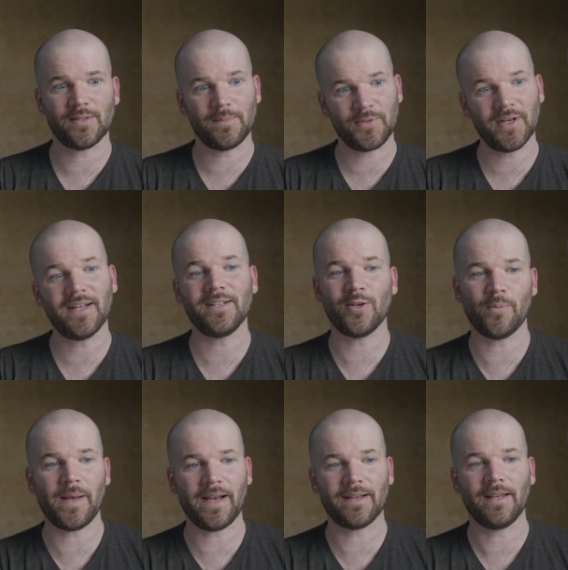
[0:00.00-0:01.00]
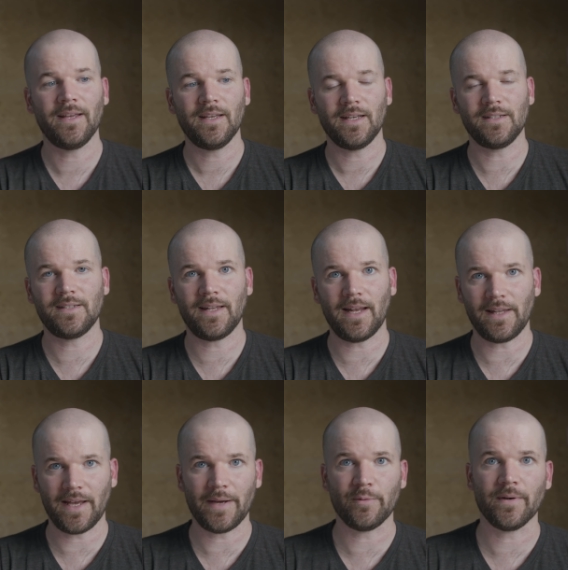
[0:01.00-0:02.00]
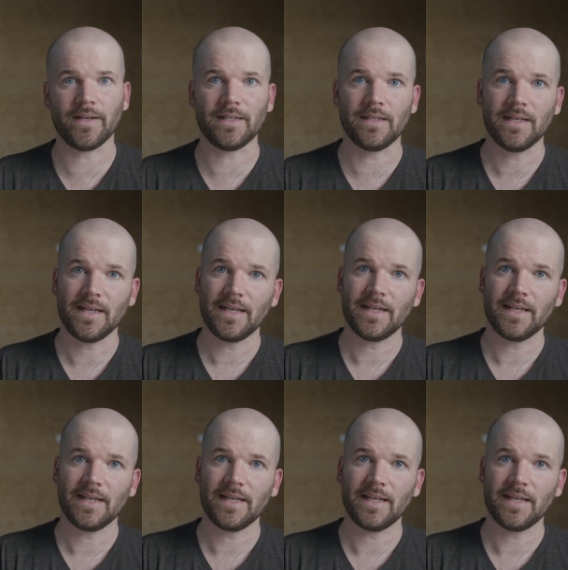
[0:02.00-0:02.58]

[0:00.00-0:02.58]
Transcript: So I'm trying to go back into that library and